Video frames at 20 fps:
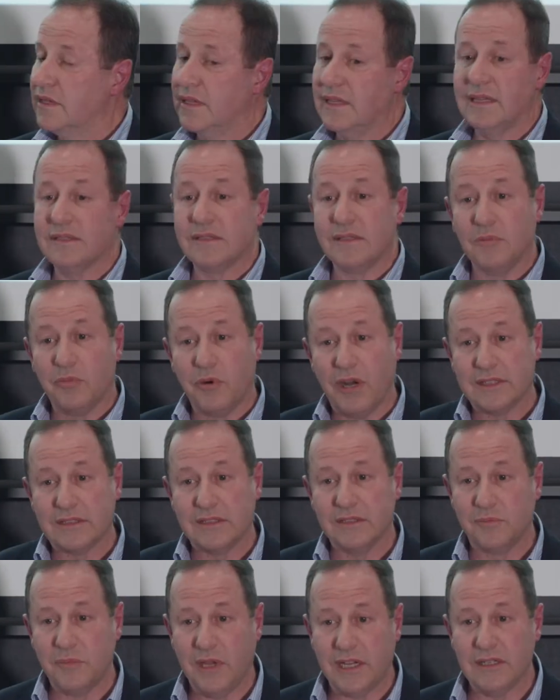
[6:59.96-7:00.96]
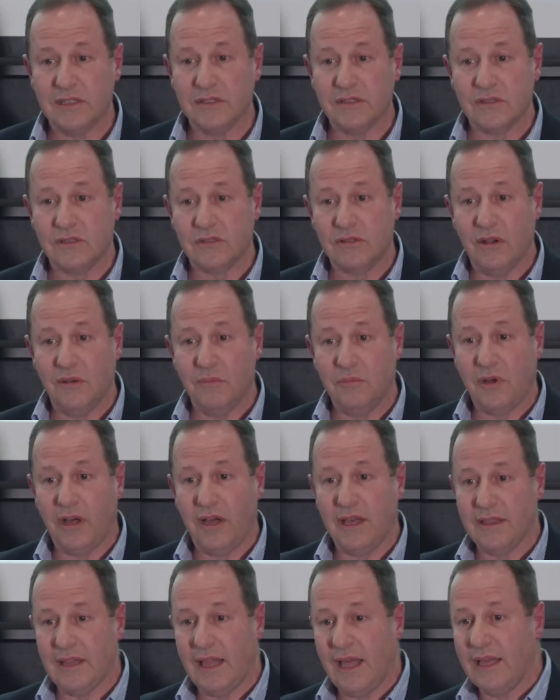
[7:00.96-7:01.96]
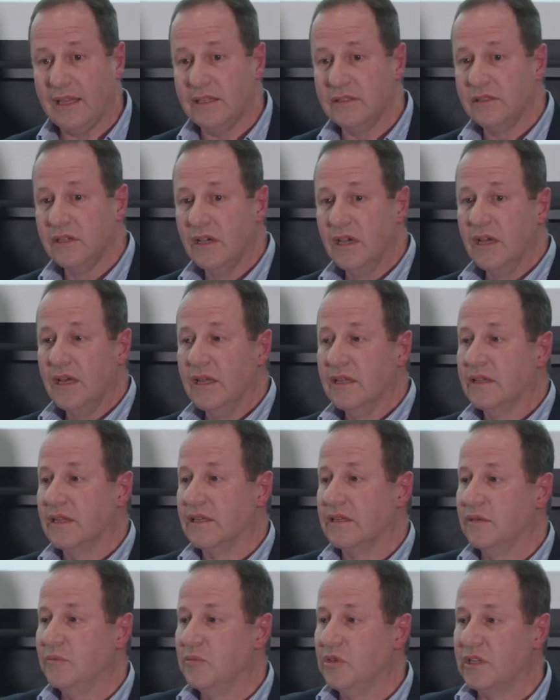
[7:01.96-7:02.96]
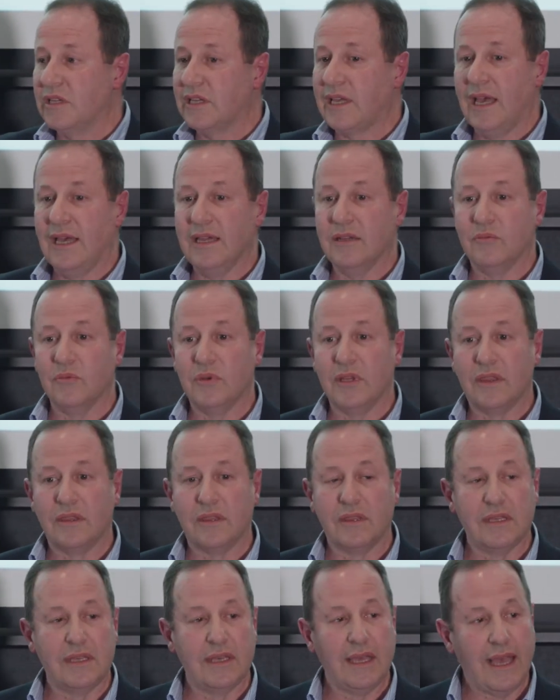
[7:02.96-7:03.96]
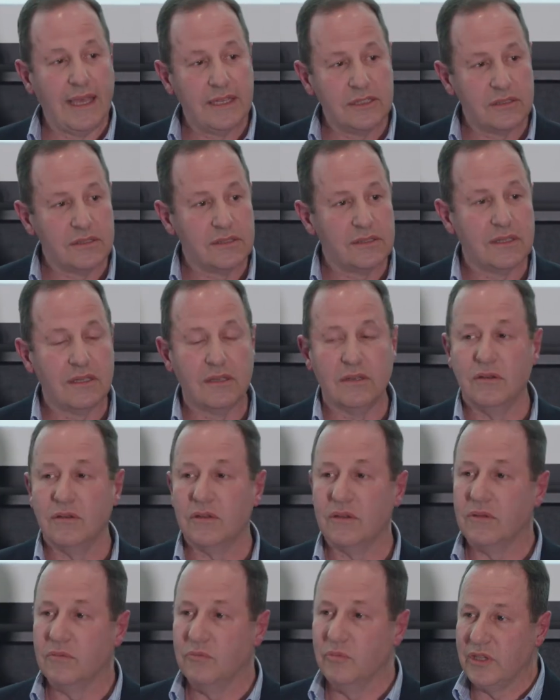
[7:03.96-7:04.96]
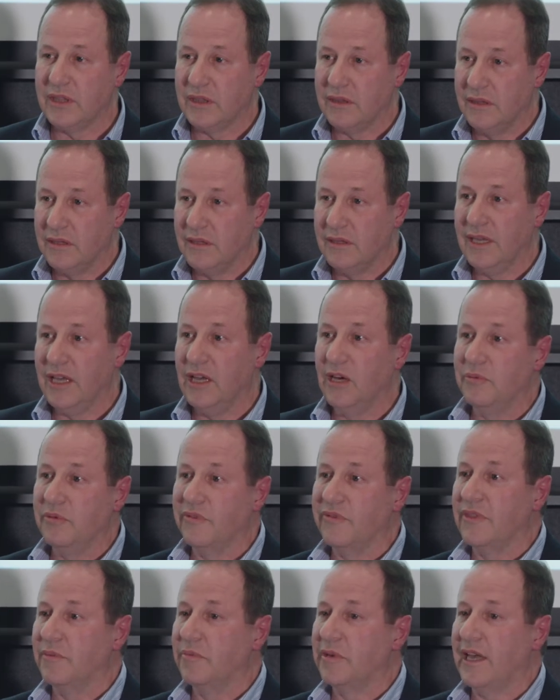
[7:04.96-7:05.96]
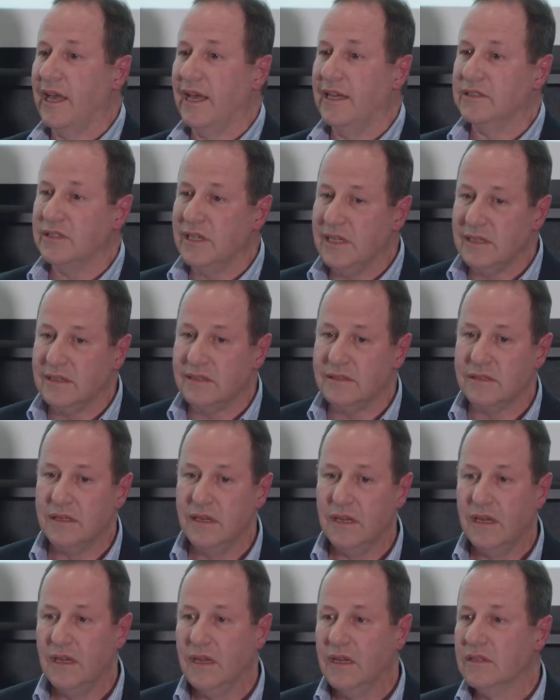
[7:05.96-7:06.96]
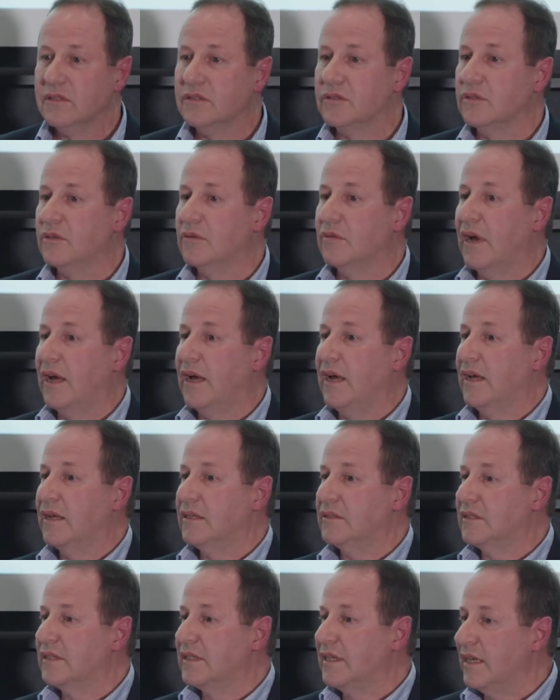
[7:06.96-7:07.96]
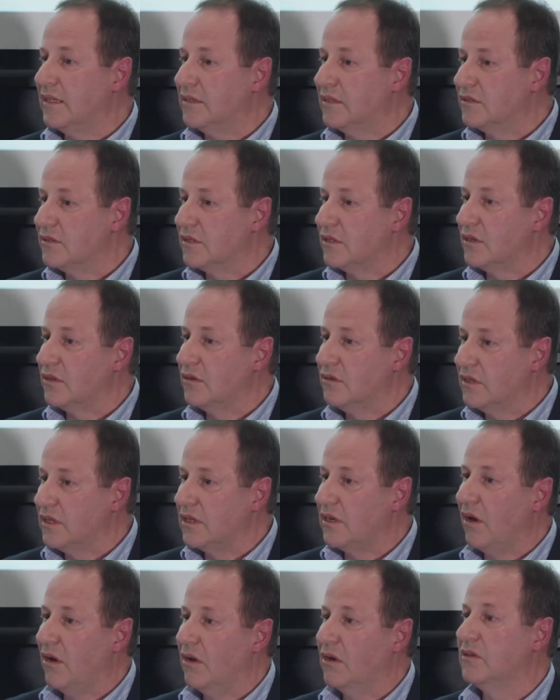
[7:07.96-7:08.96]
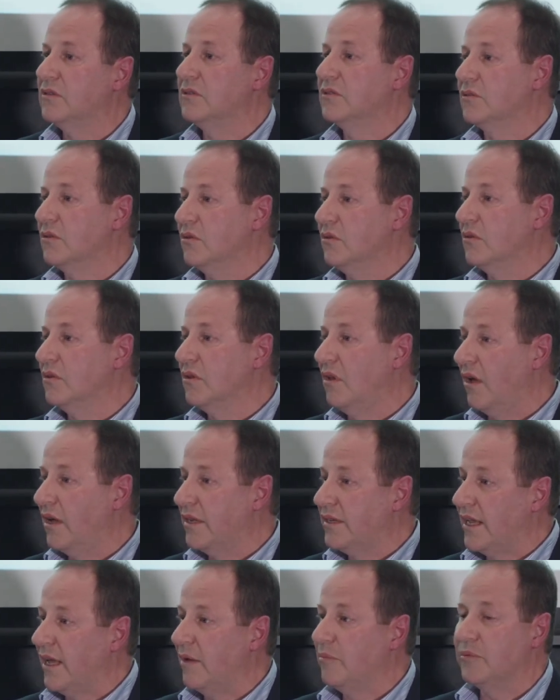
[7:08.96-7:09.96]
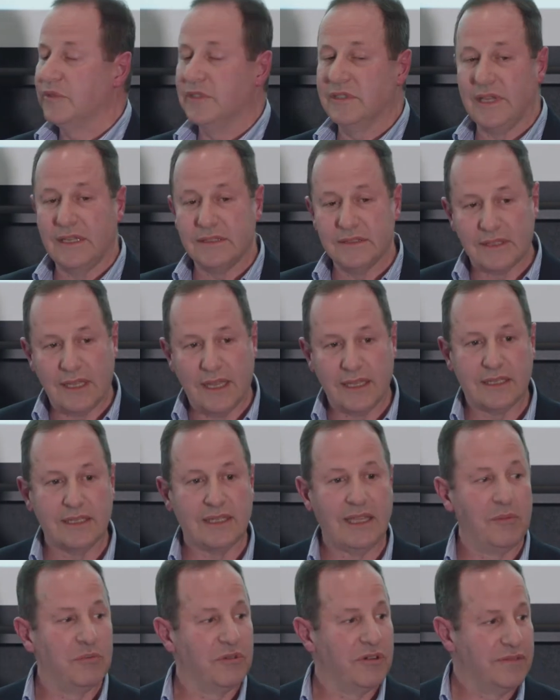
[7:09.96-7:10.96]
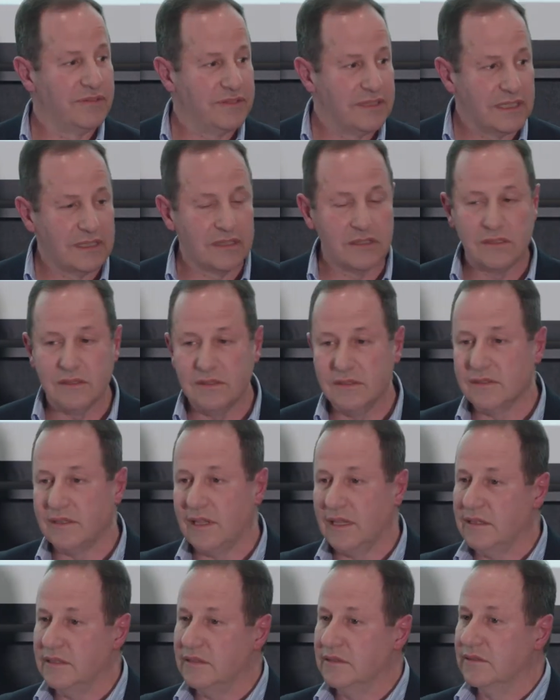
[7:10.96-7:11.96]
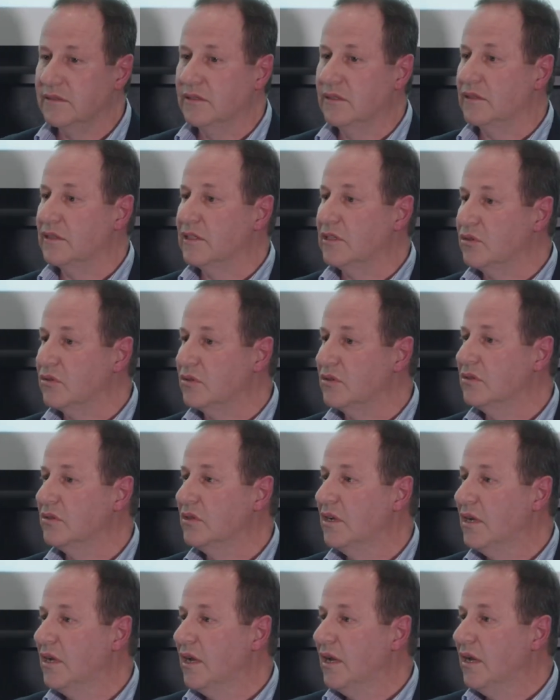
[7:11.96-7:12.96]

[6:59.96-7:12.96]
So that's the practice manager's job by and large. They communicate with the agency or with the help of the PHNs to get the security codes all lined up. It does take a number of signatures, that is certainly true.